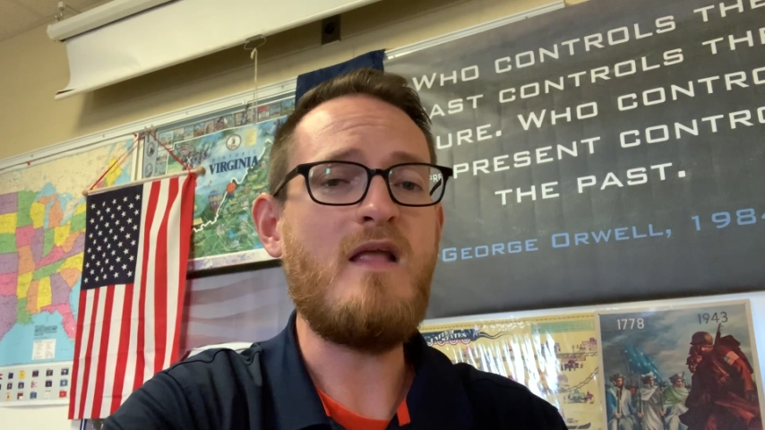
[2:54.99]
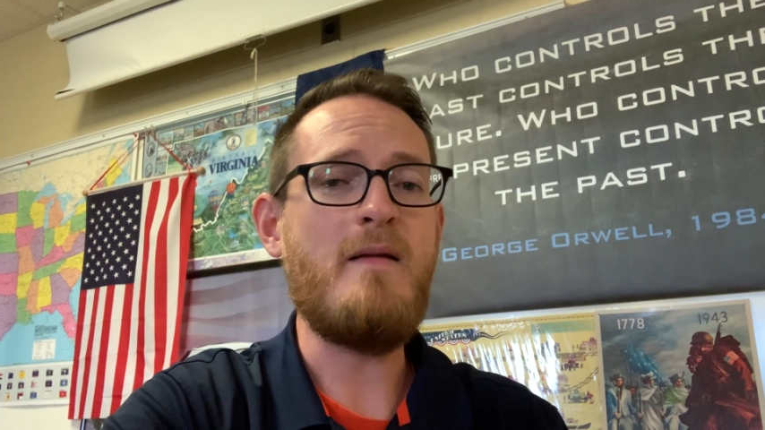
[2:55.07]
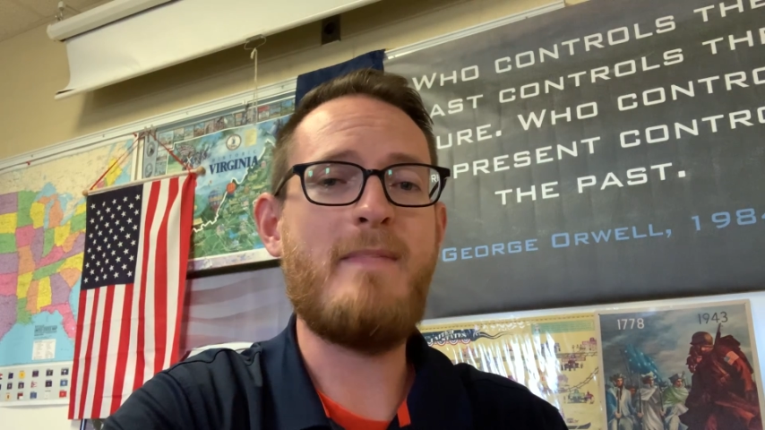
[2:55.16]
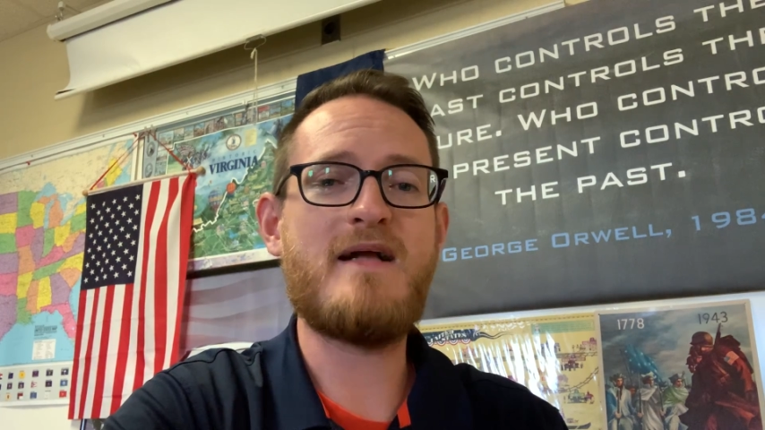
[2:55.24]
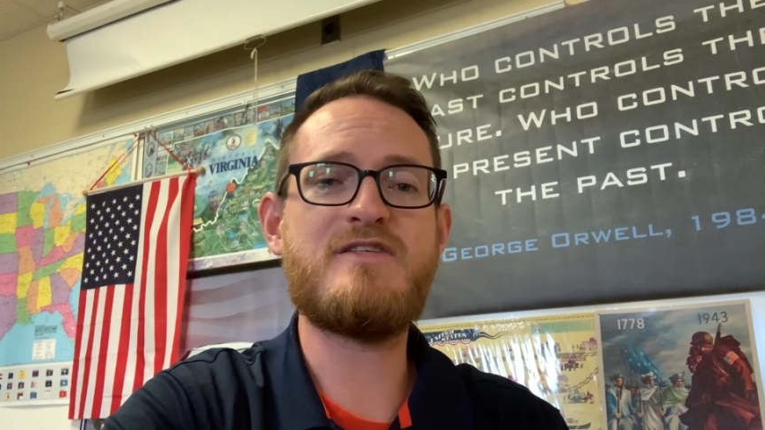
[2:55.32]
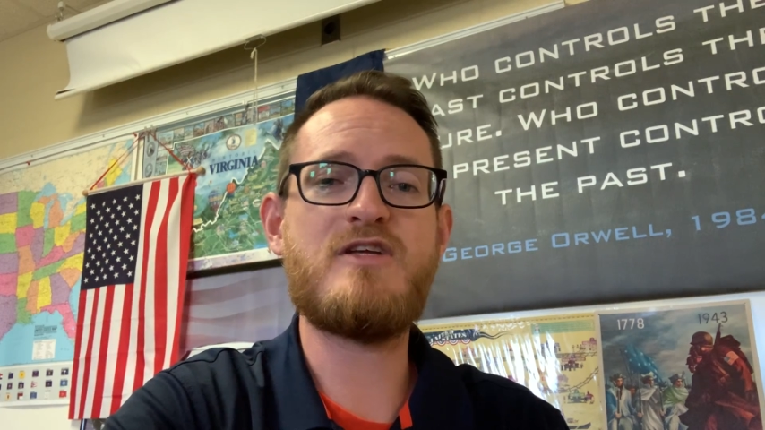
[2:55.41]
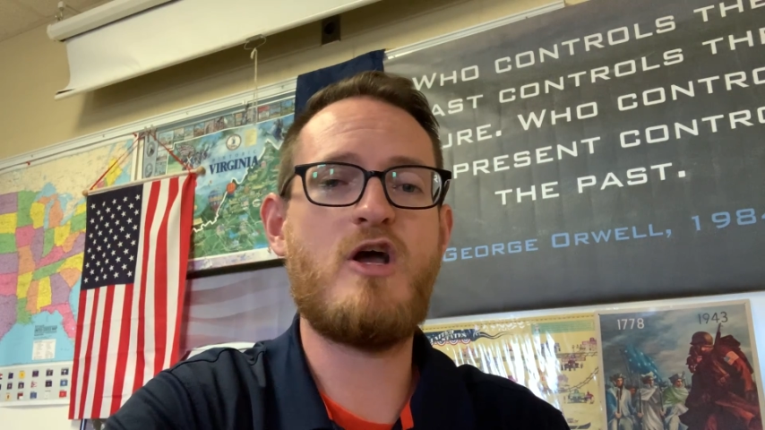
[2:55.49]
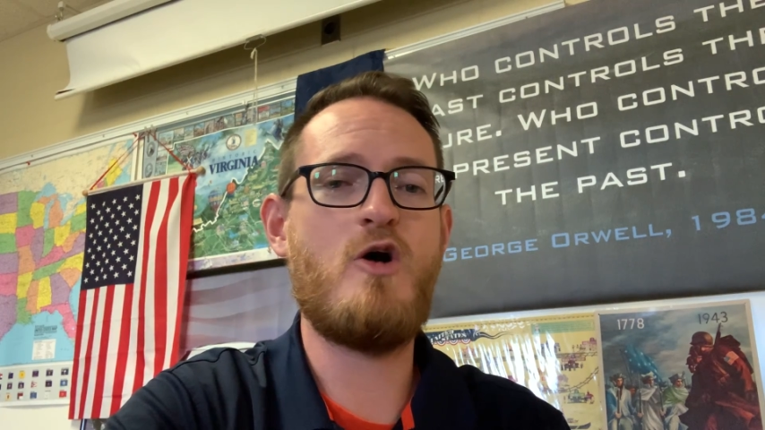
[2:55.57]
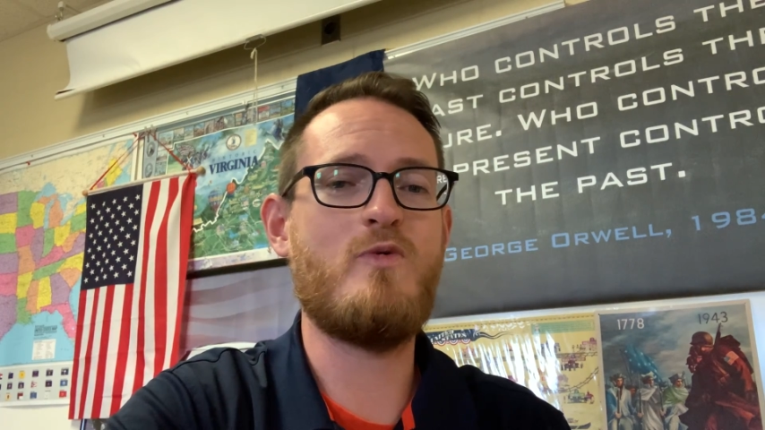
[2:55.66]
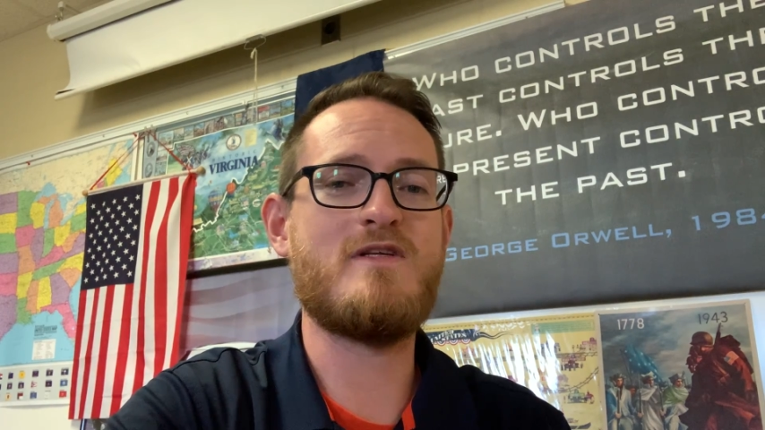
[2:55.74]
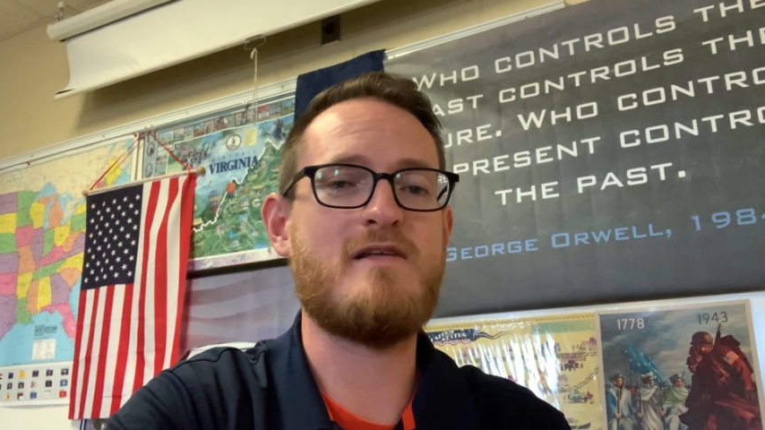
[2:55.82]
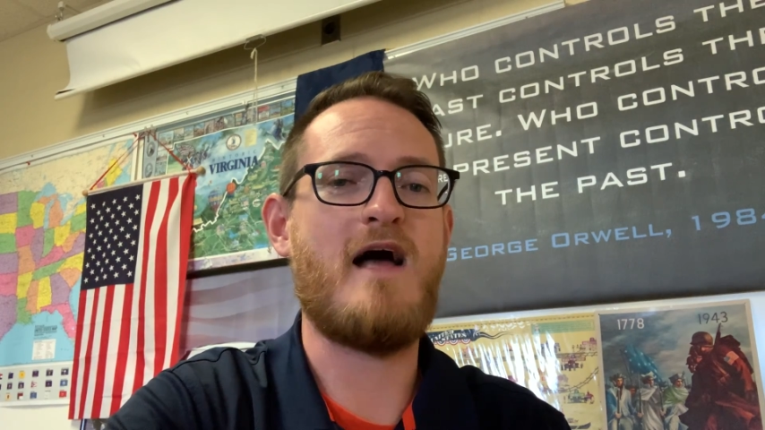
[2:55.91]
Mexico
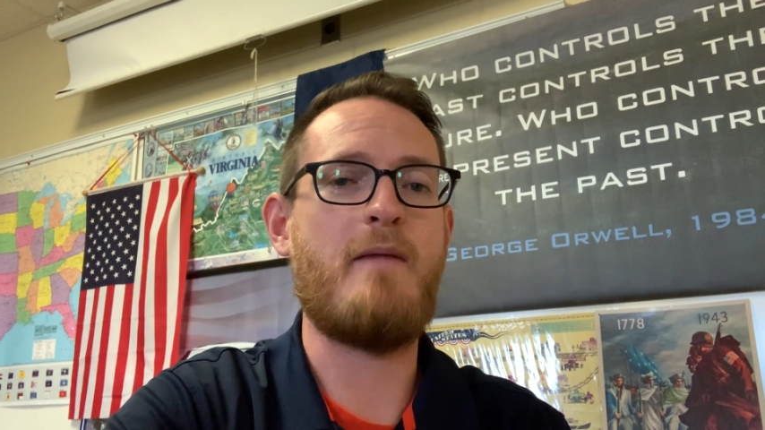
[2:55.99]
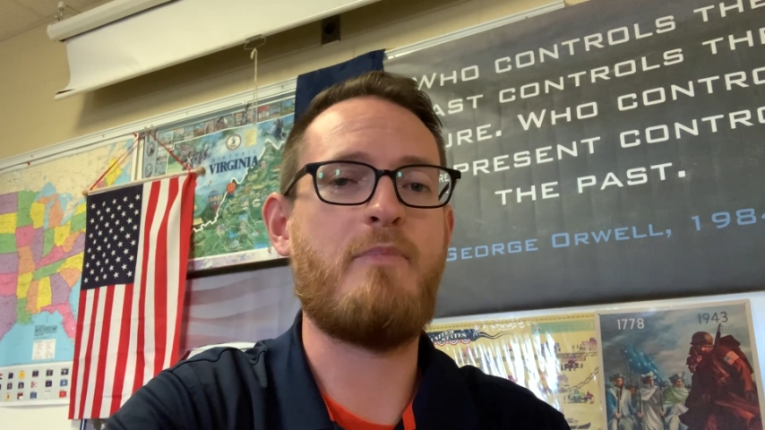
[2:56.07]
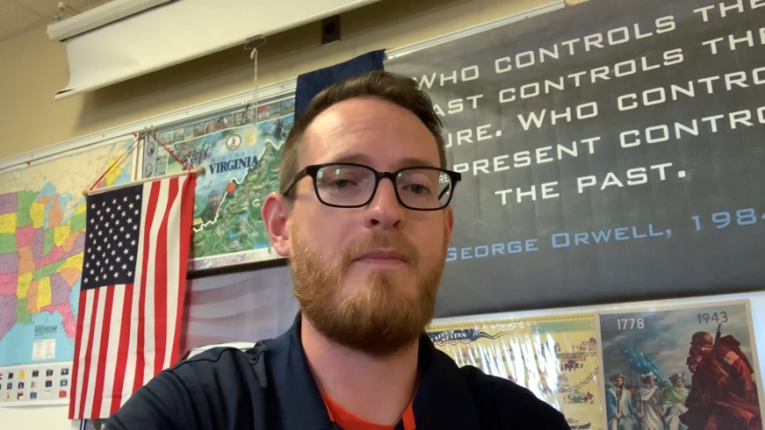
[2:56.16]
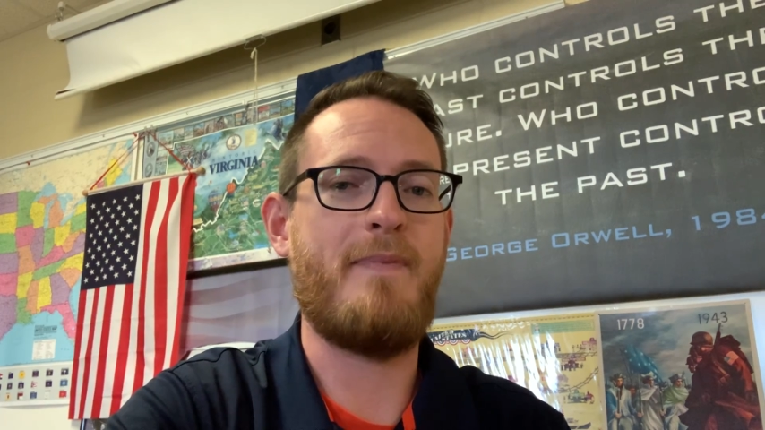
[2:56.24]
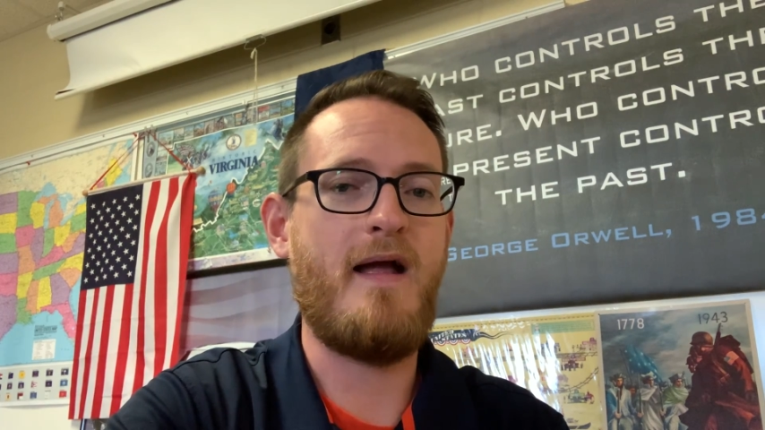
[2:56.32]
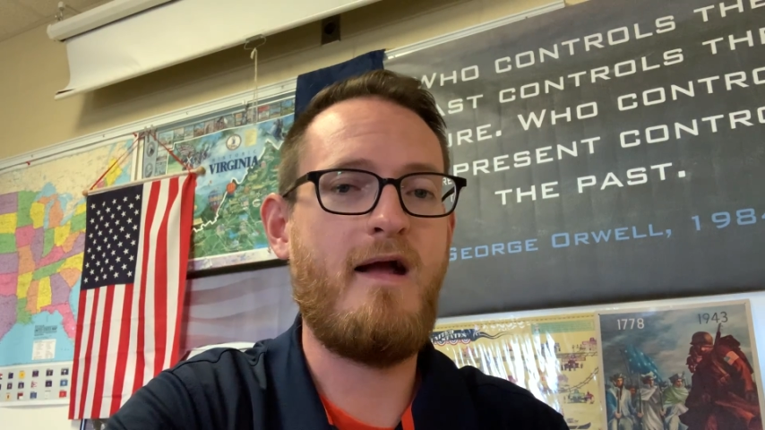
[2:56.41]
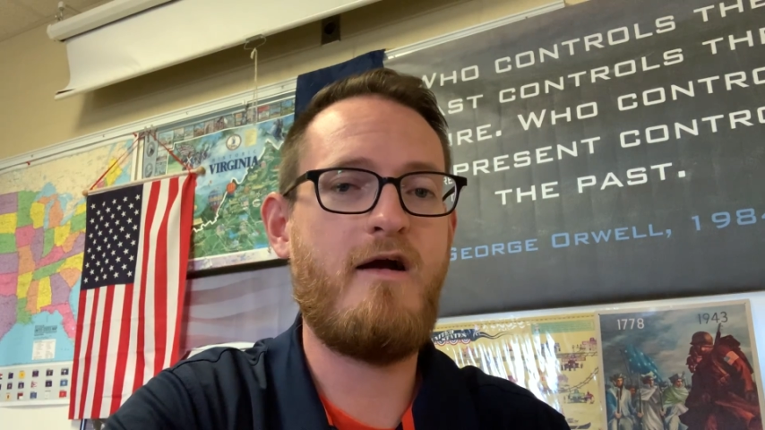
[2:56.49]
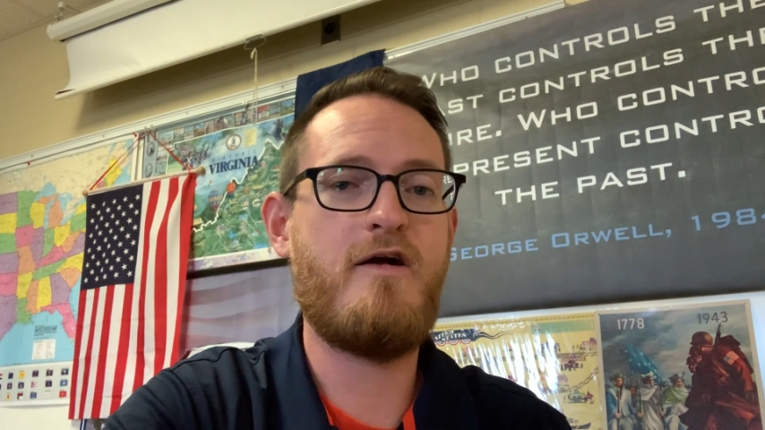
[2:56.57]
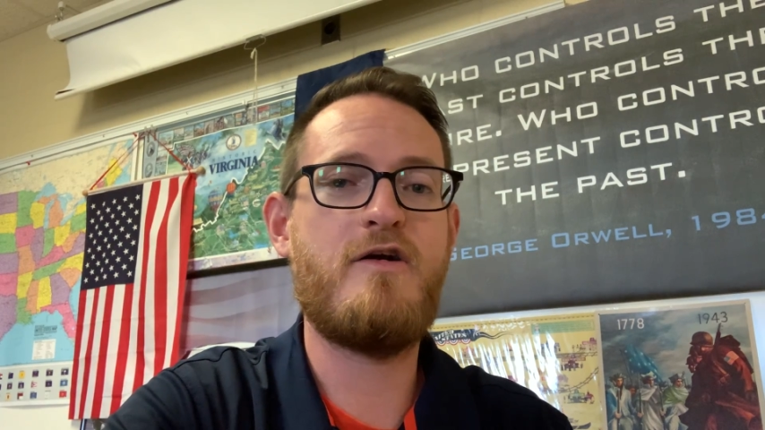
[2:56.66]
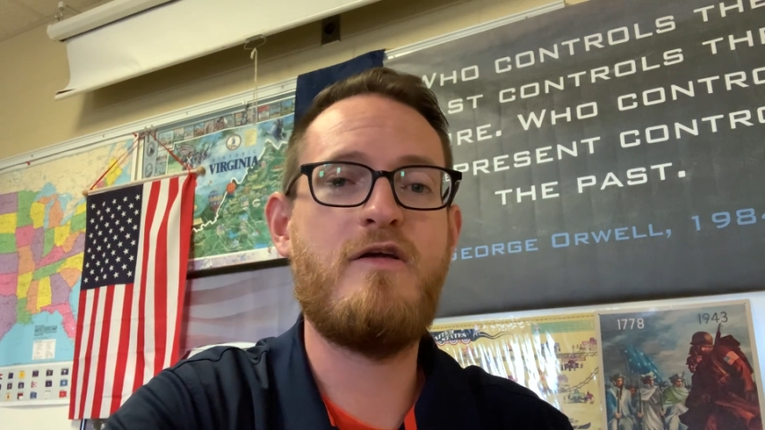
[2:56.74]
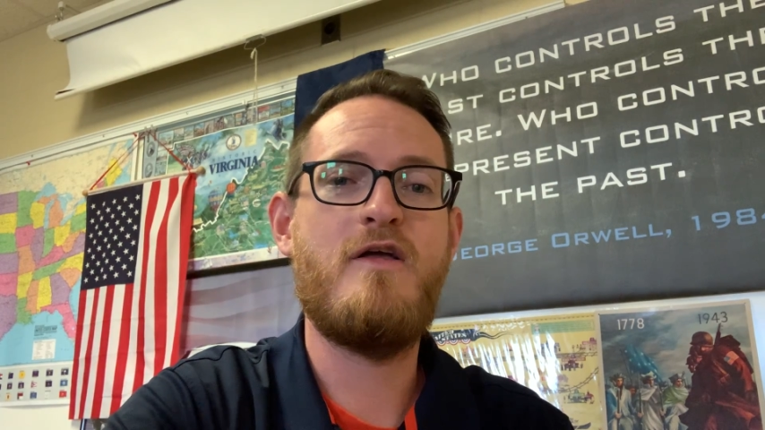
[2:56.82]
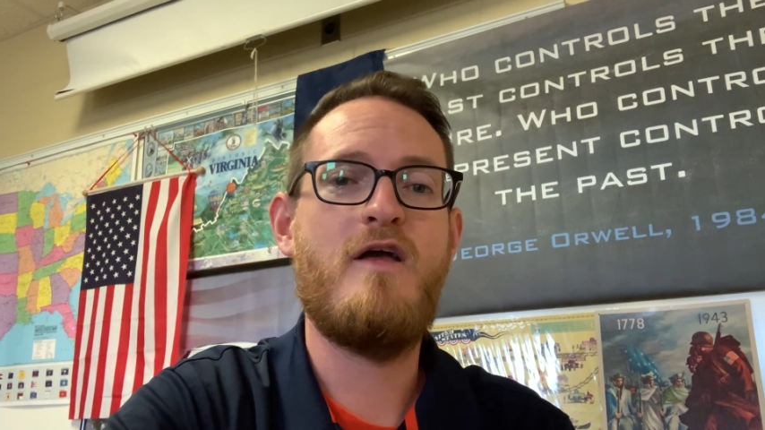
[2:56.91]
was not
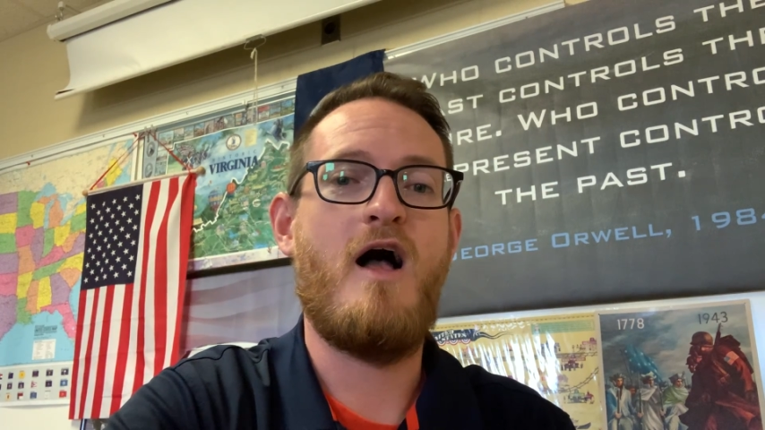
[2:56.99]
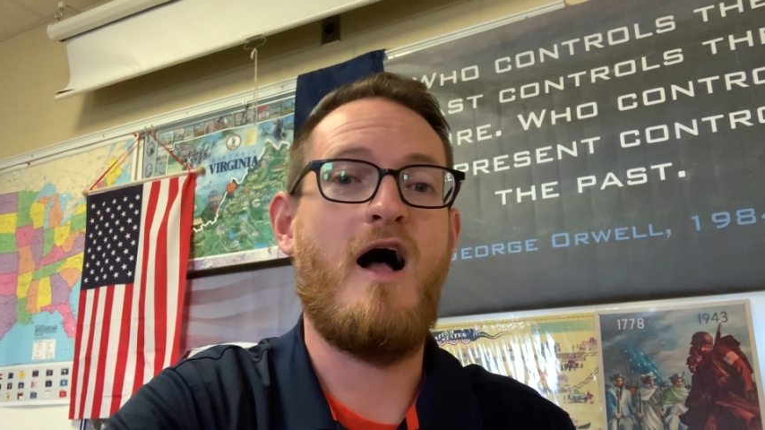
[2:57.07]
prepared